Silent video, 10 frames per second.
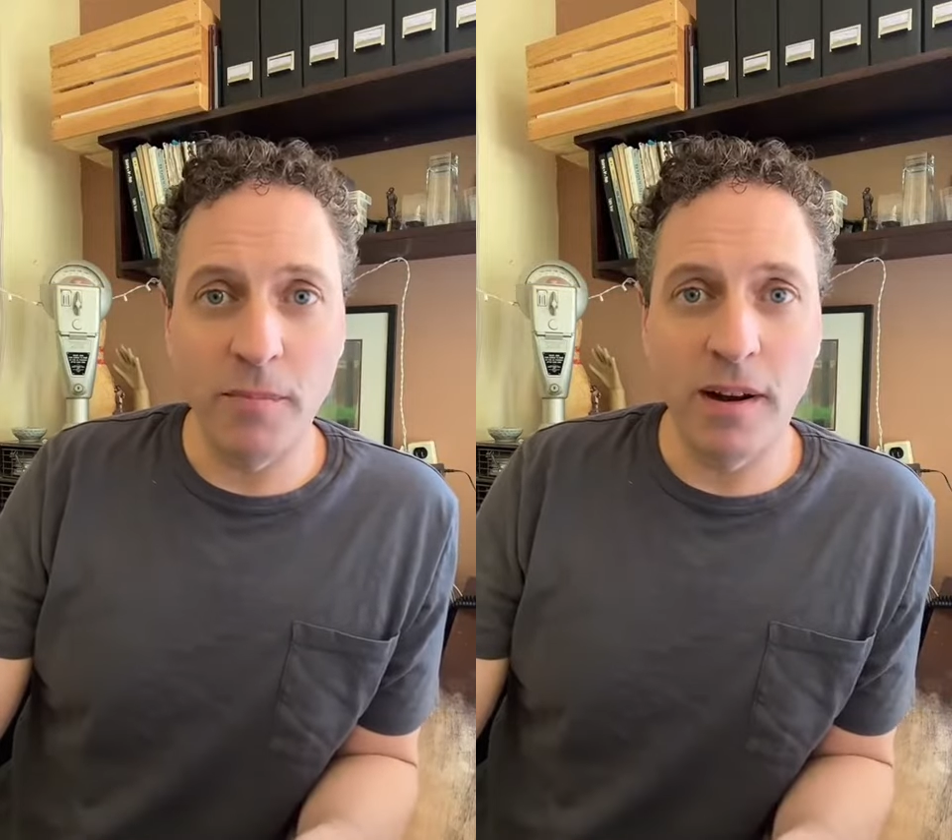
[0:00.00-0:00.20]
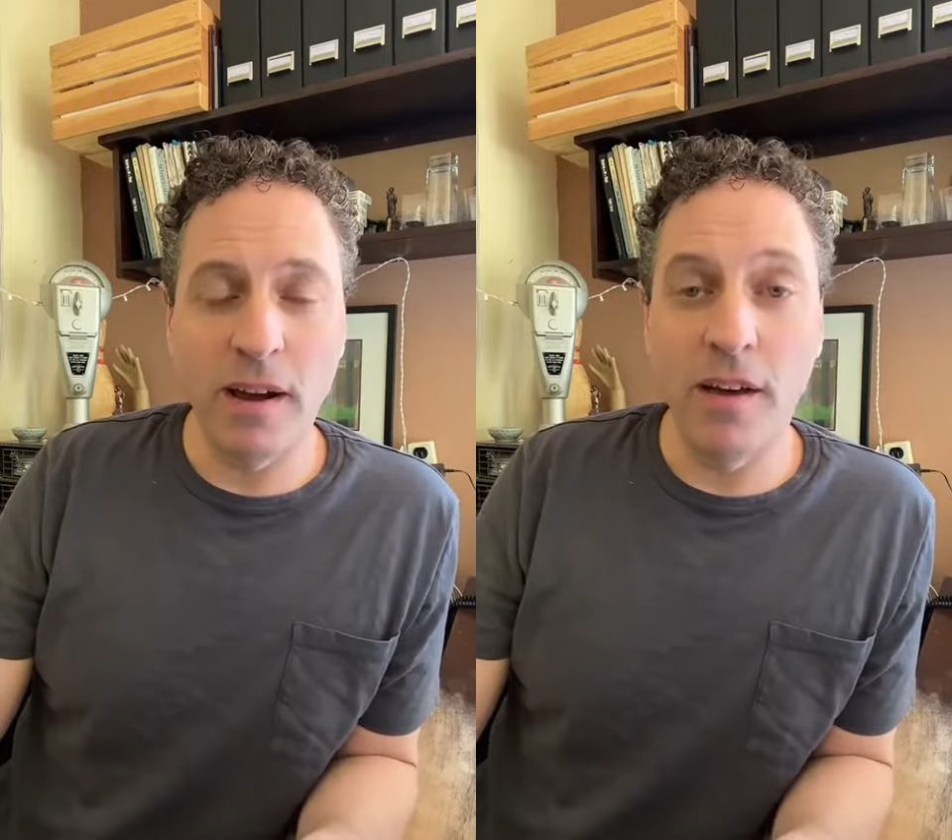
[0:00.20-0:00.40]

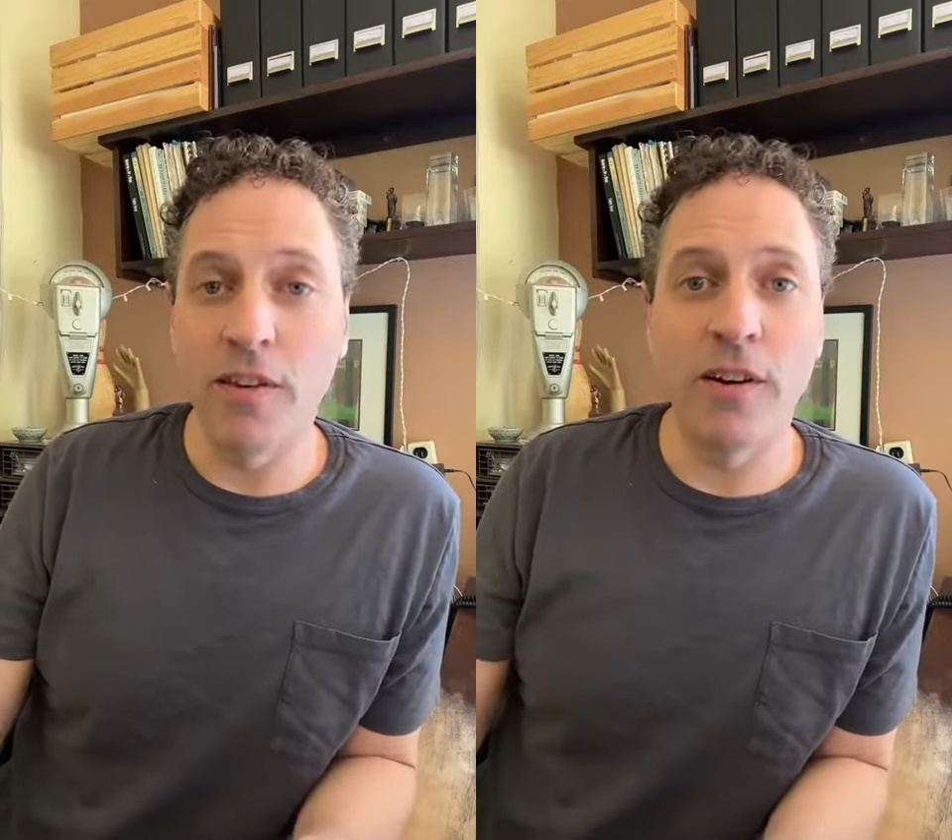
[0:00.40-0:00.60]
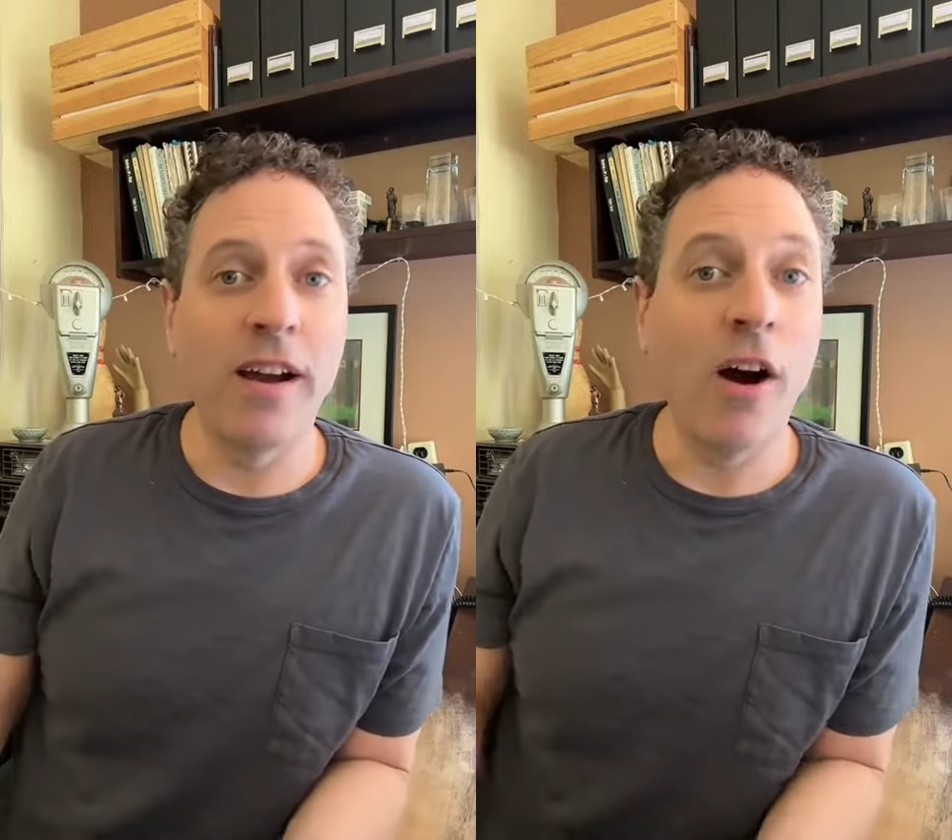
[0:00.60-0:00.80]
but
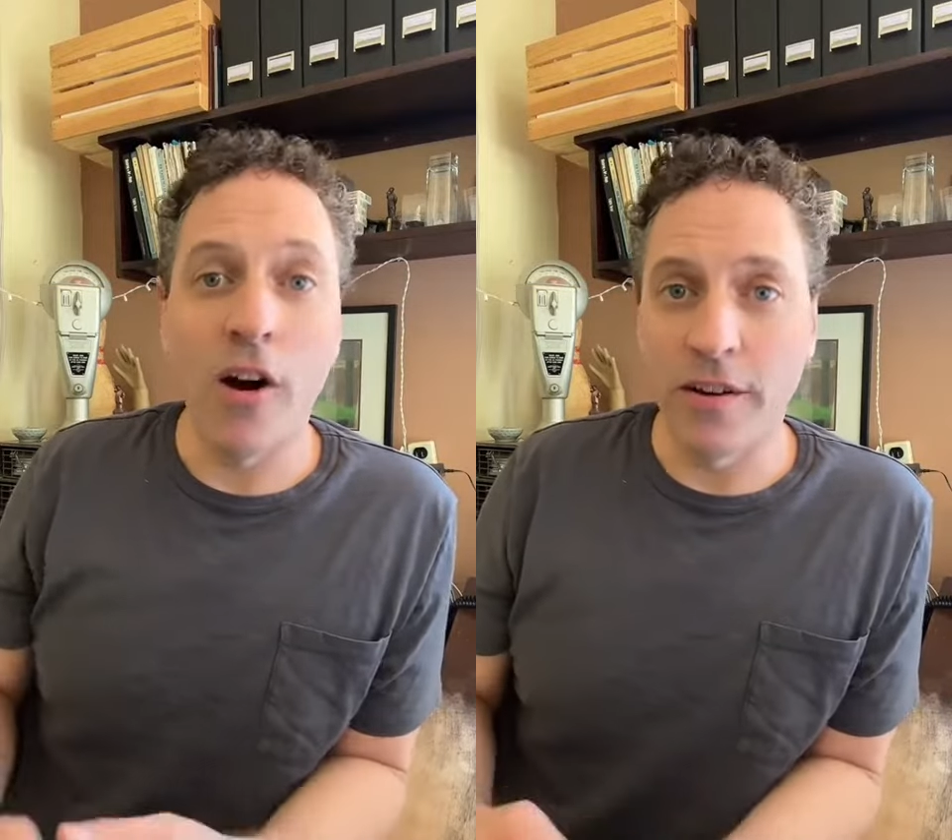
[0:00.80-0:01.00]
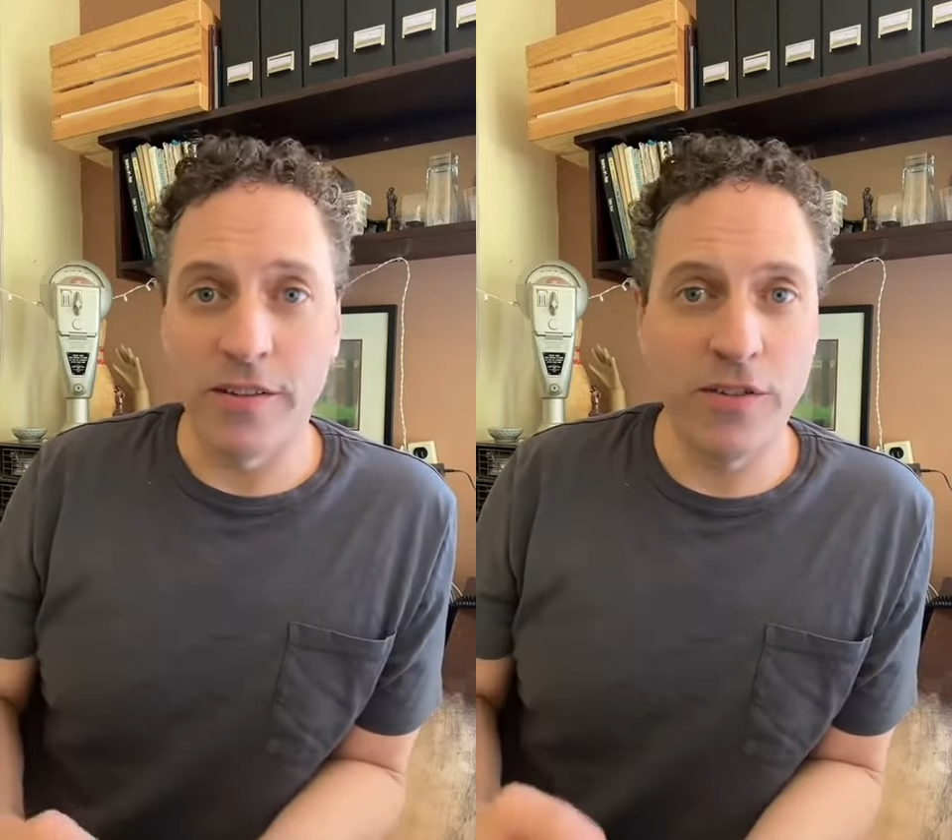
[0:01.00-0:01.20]
other
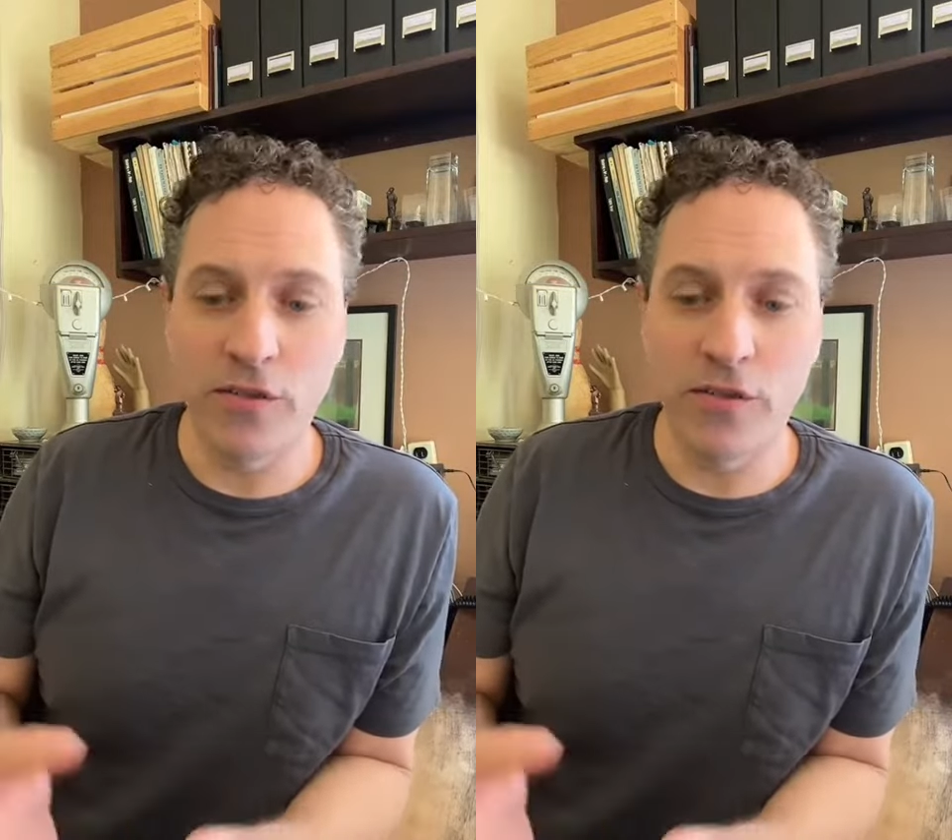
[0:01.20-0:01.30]
artists.